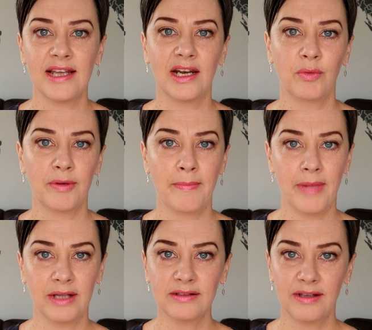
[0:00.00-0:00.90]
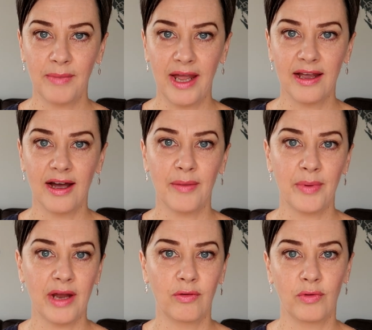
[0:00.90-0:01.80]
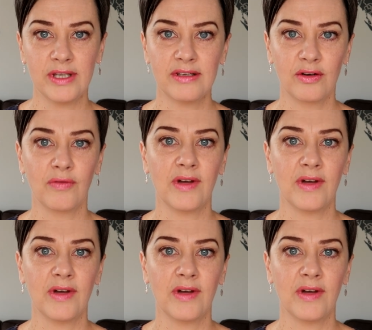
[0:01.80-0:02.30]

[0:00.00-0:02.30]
and it would melt the makeup and rinse it off